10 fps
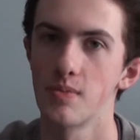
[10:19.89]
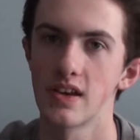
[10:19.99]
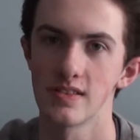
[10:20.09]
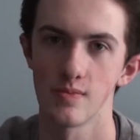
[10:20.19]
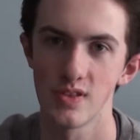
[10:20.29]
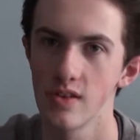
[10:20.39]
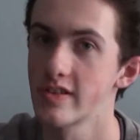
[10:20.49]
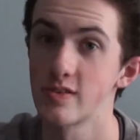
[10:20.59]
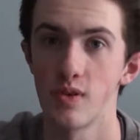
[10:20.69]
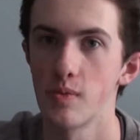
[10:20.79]
because I'm still
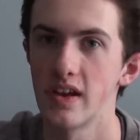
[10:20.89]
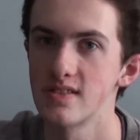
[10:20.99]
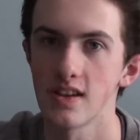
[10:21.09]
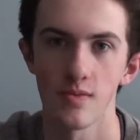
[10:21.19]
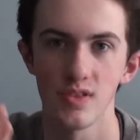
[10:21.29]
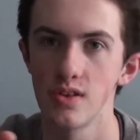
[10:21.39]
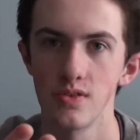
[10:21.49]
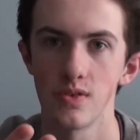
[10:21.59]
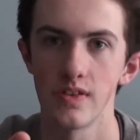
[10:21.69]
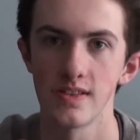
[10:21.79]
experimenting, I'm still
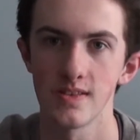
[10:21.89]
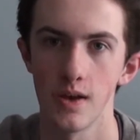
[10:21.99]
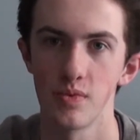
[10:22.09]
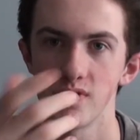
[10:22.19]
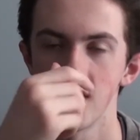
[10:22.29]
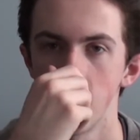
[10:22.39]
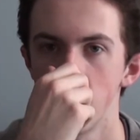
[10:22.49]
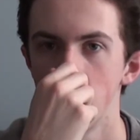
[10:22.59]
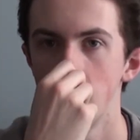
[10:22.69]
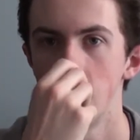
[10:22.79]
doing this type of
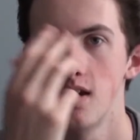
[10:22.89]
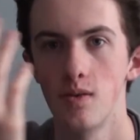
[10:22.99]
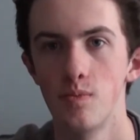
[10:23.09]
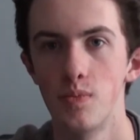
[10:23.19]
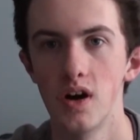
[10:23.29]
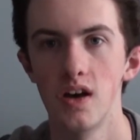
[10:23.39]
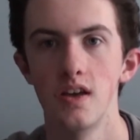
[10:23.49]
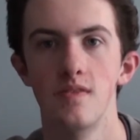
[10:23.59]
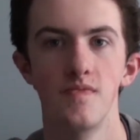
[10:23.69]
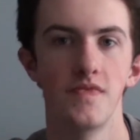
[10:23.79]
stuff, but